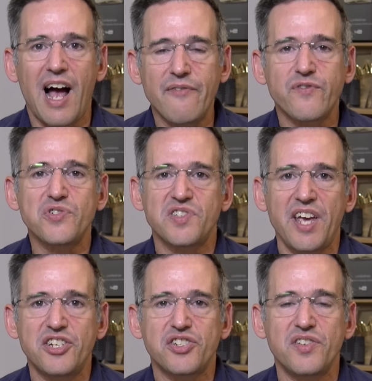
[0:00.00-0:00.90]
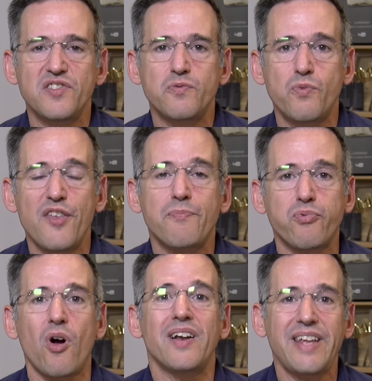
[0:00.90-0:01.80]
conversations with
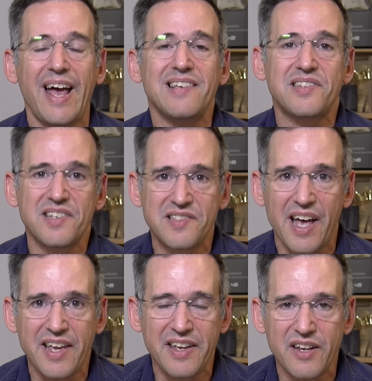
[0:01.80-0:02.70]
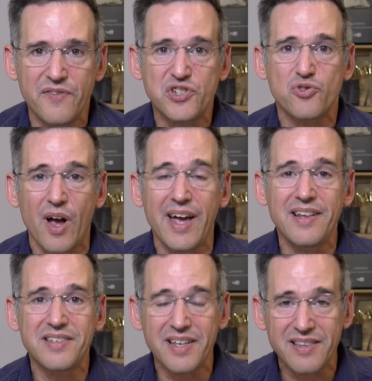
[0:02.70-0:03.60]
broadcast executives
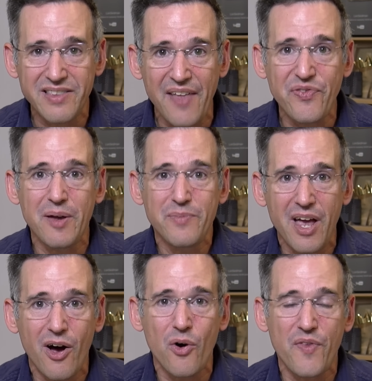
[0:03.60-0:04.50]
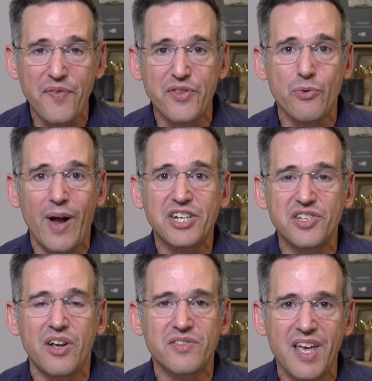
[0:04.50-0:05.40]
trying to let them know that the
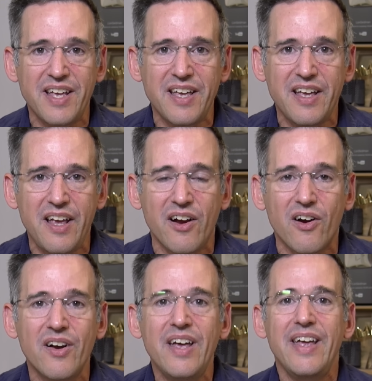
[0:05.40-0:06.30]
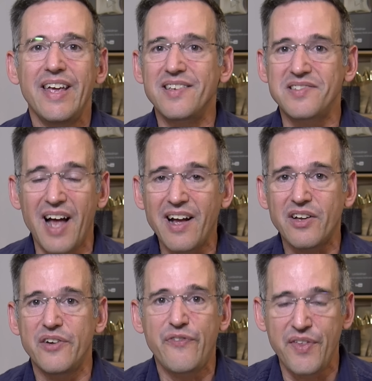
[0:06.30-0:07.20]
direction they're taking here is
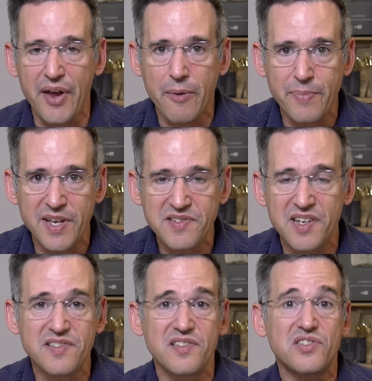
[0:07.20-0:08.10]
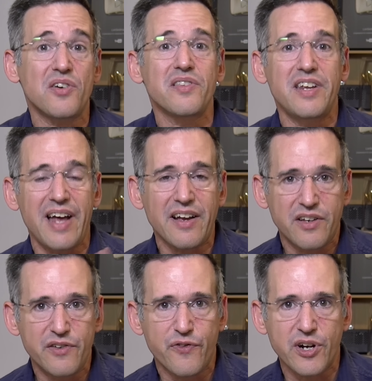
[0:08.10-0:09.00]
not good for their business and certainly not
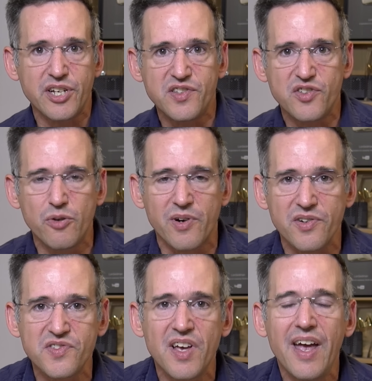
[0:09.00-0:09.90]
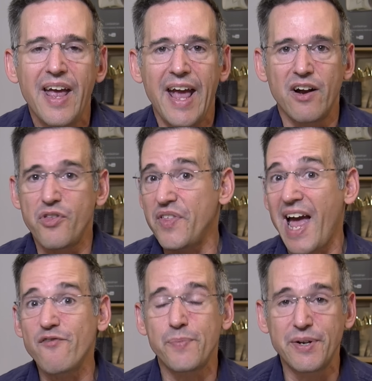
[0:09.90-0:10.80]
good for consumers. And although they
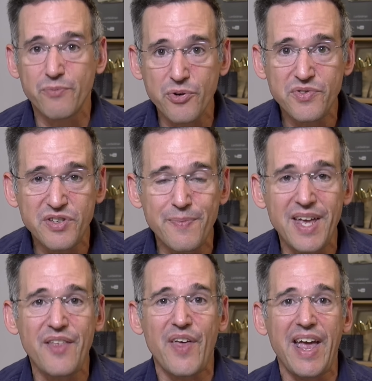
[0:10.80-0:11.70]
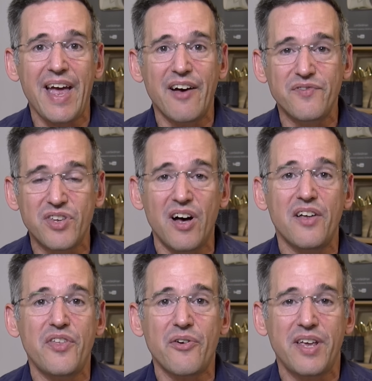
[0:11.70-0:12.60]
haven't been rude to me, they have
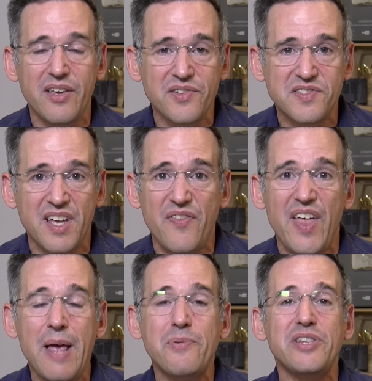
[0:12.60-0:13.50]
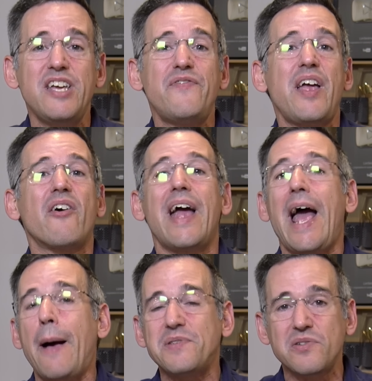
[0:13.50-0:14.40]
dug their heels in. They believe they are
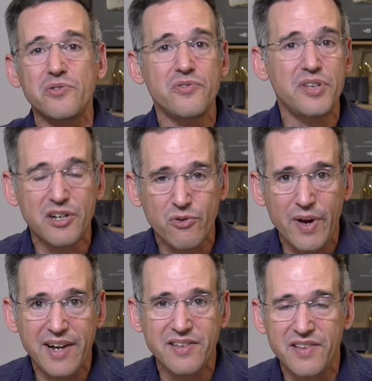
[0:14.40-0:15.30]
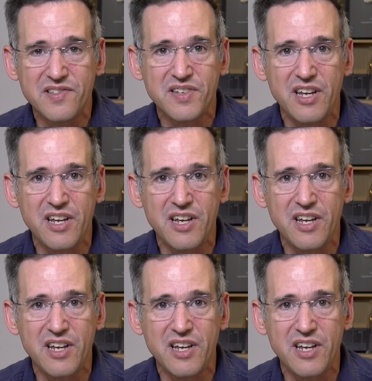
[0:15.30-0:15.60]
absolutely correct in this